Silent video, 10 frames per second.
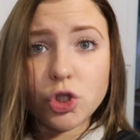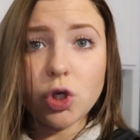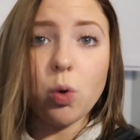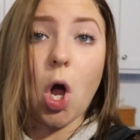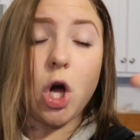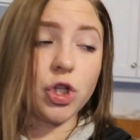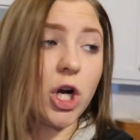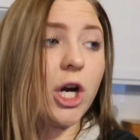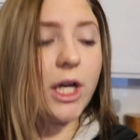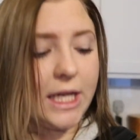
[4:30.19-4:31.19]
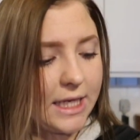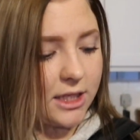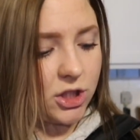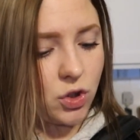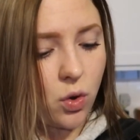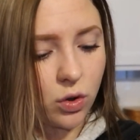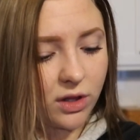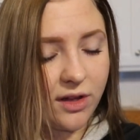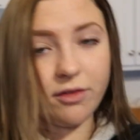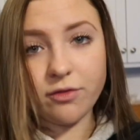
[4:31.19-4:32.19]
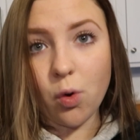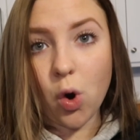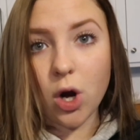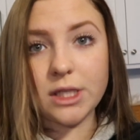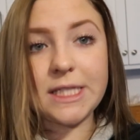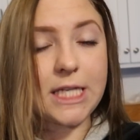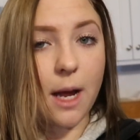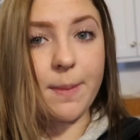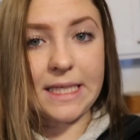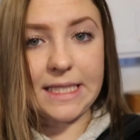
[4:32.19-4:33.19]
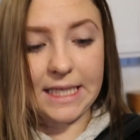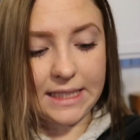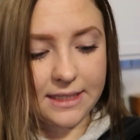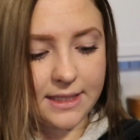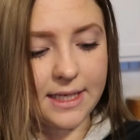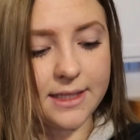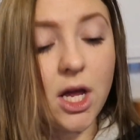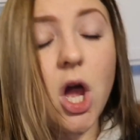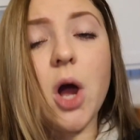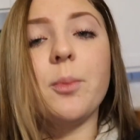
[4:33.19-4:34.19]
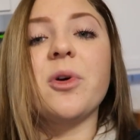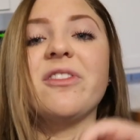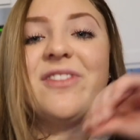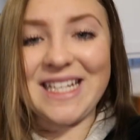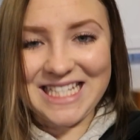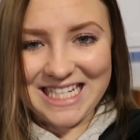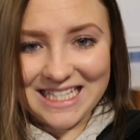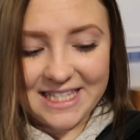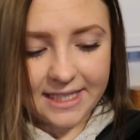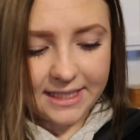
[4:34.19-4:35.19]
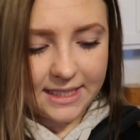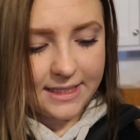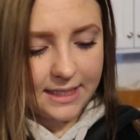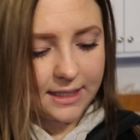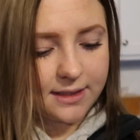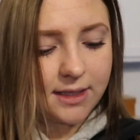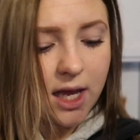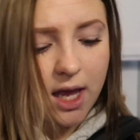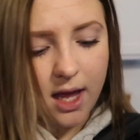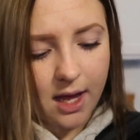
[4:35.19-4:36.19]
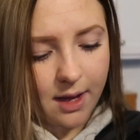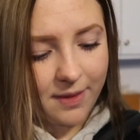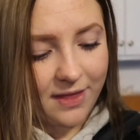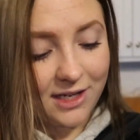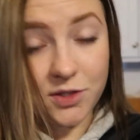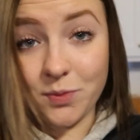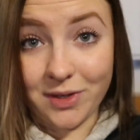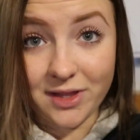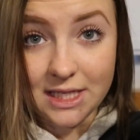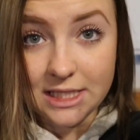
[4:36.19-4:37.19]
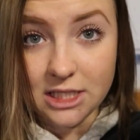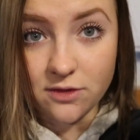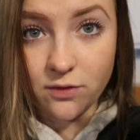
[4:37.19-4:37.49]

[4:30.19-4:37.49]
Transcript: So On Guard is totally for stopping sicknesses, preventing sicknesses. That's what this is